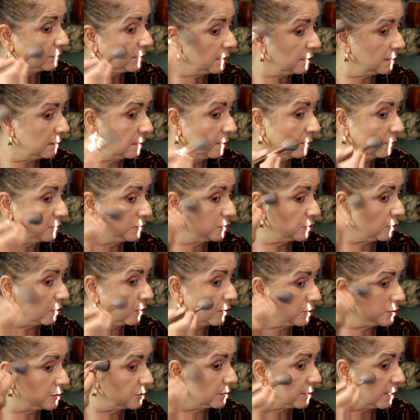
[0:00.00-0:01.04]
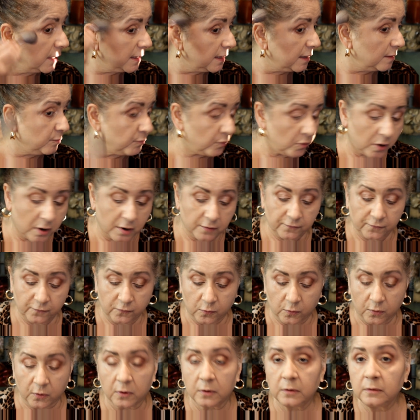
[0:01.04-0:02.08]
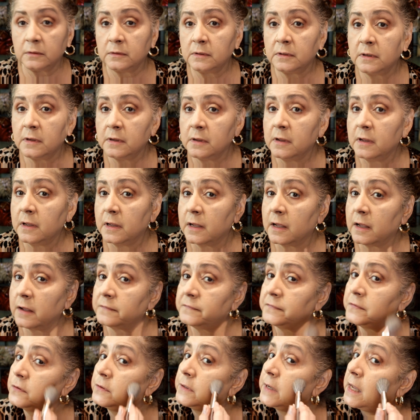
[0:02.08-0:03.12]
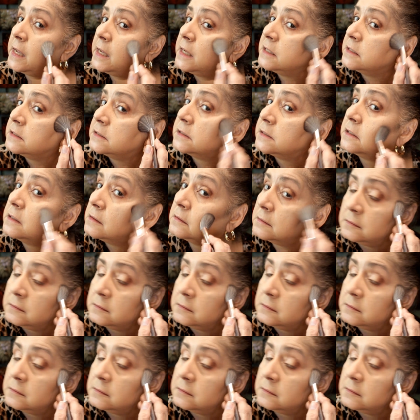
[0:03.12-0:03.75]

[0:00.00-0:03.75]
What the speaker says: the charge that it brought for a few days.